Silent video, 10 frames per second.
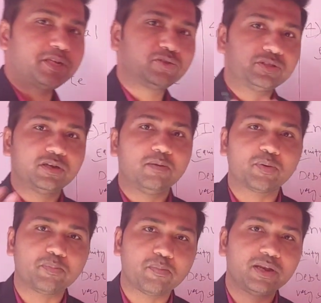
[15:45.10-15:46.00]
ratio is
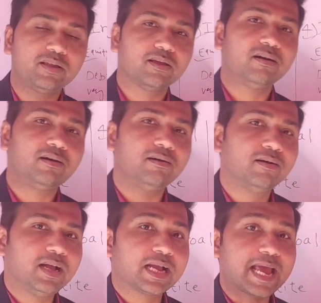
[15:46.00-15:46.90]
probably
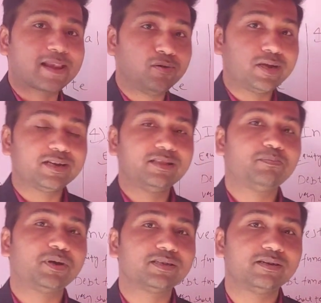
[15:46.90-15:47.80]
calculated in the
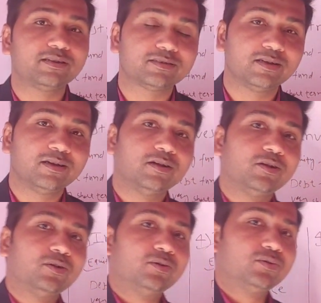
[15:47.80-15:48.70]
percentage.
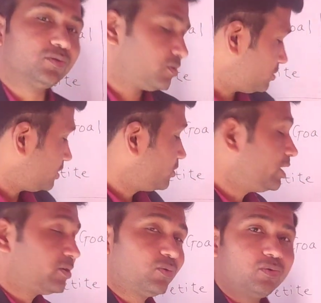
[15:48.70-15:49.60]
So you
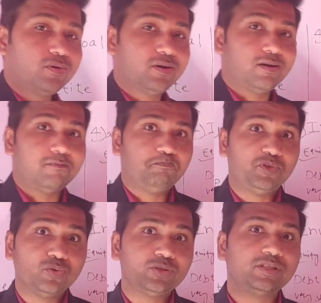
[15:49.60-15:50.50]
need to
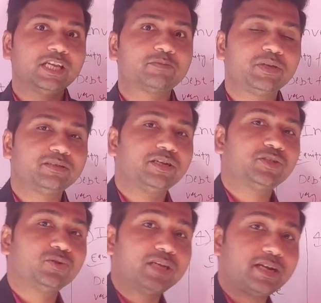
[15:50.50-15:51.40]
choose the expense
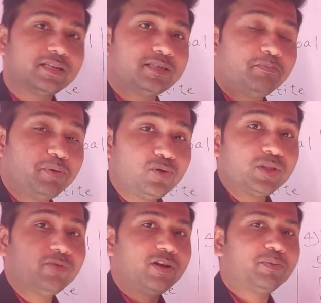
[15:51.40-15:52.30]
ratio that is
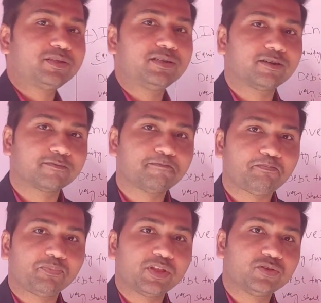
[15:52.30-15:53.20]
below the 1%.
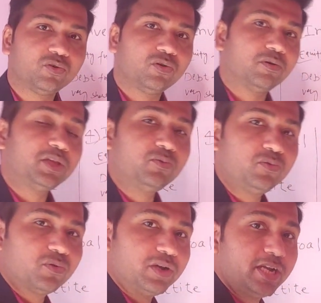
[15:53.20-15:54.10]
So
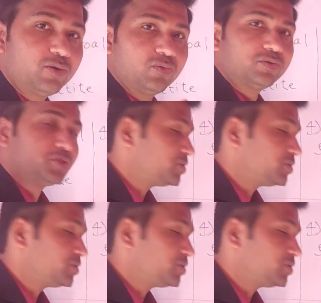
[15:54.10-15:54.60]
you need to